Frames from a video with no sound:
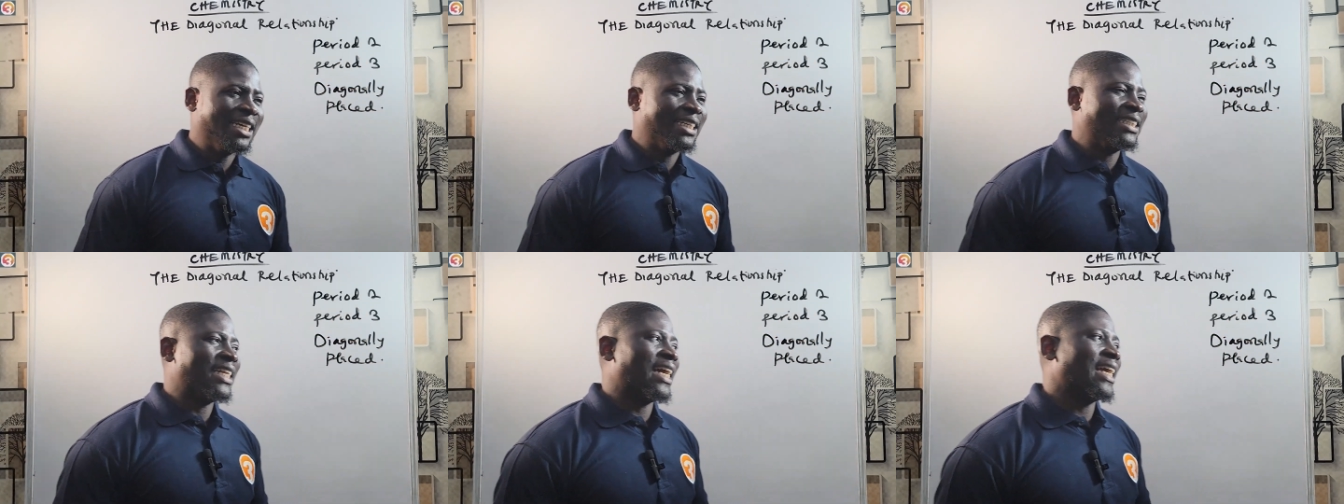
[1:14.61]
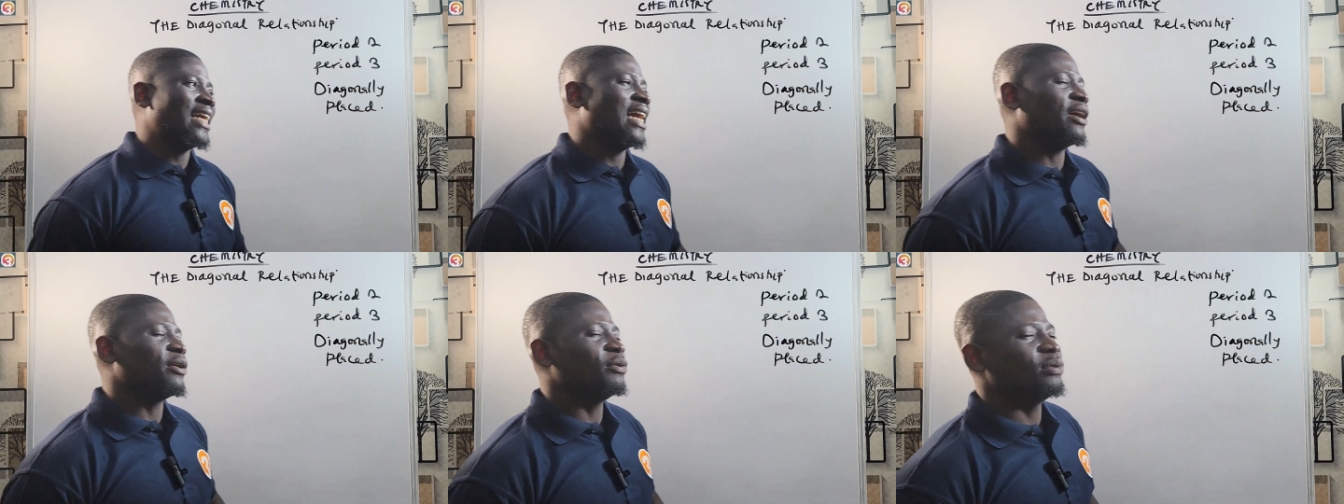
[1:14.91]

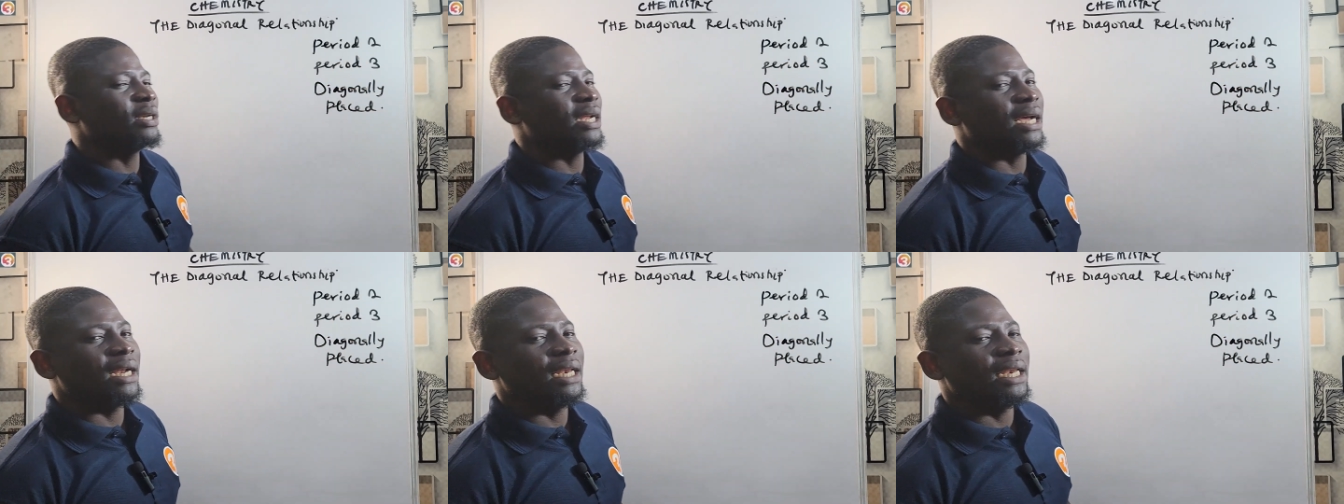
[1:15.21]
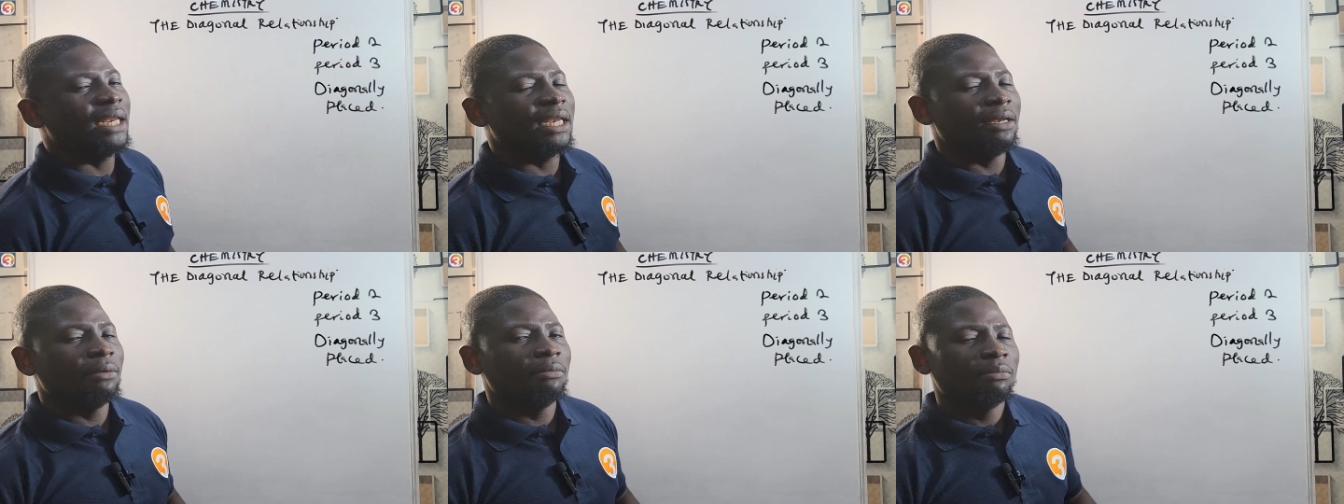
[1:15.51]

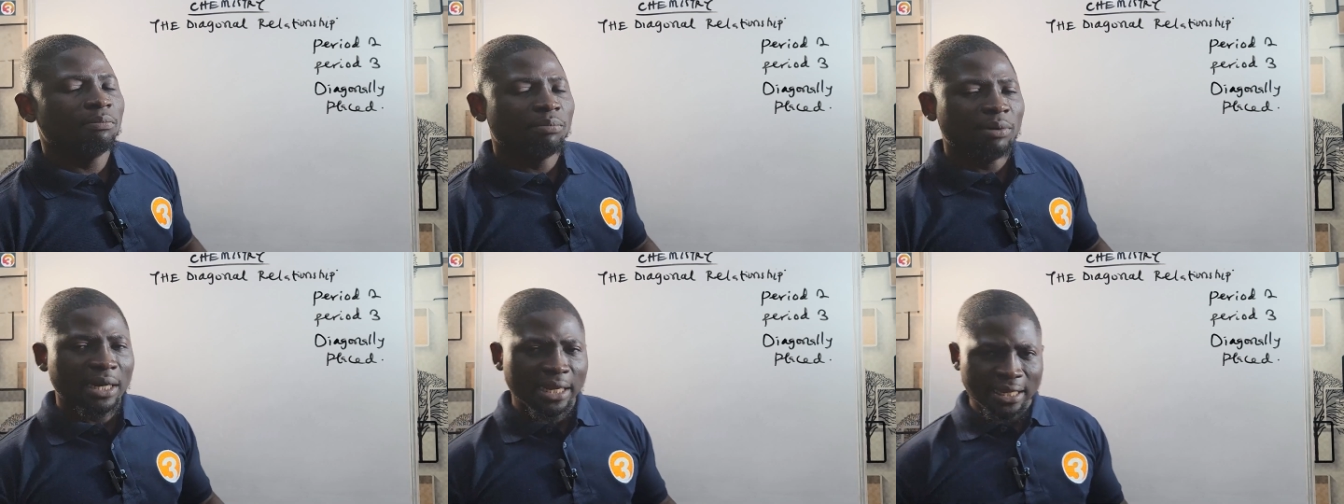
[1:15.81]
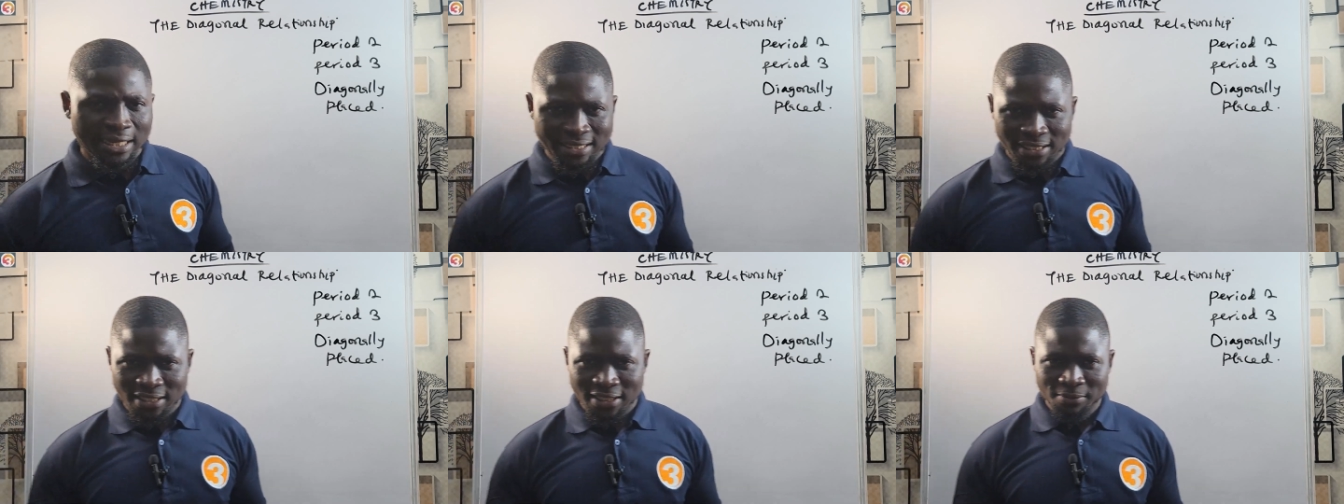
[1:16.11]
diagonally
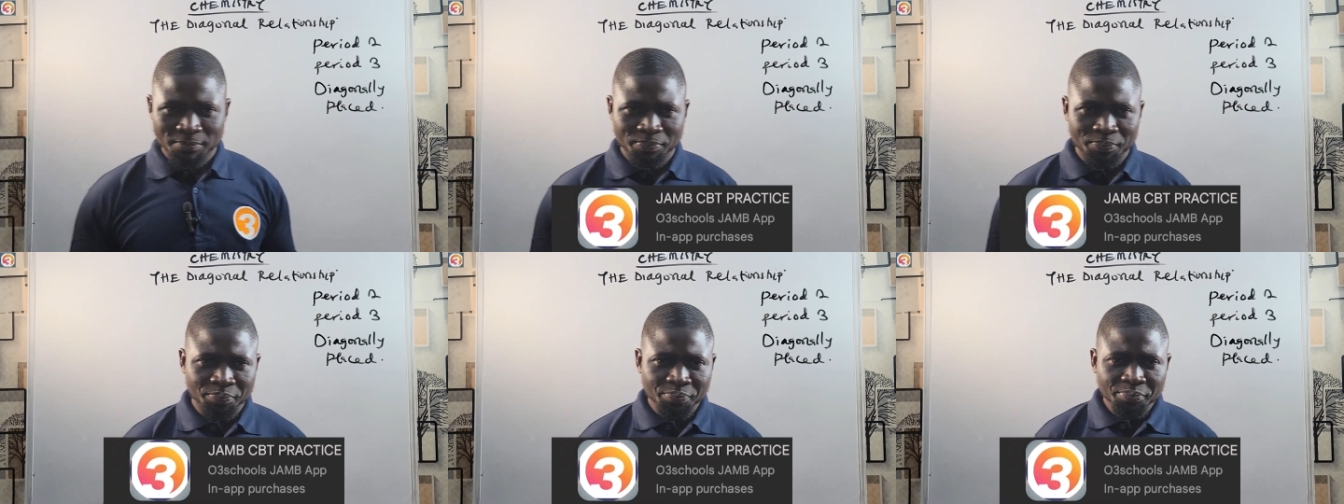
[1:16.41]
placed.